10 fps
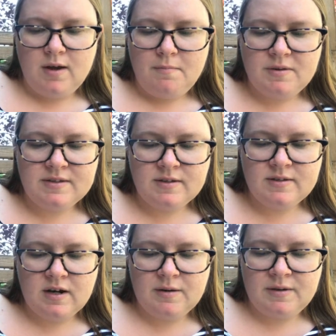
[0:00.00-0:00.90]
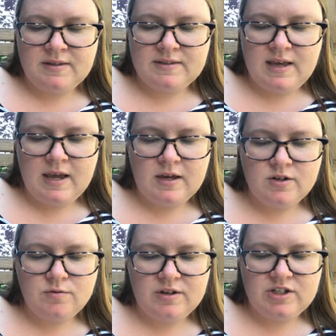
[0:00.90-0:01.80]
Mrs. Zuckerman sank
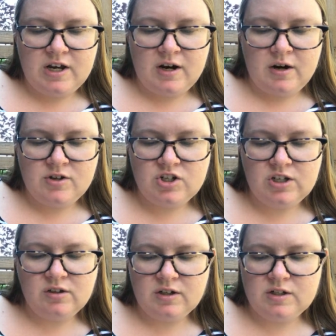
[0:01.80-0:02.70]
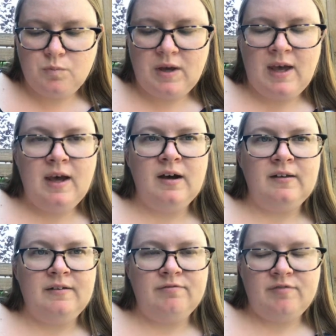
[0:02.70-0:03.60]
into a chair. She looked pale
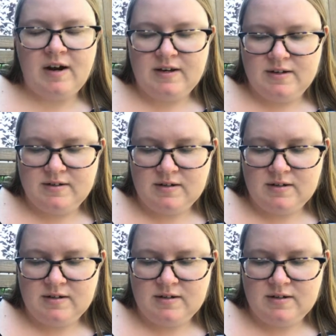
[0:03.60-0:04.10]
and frightened.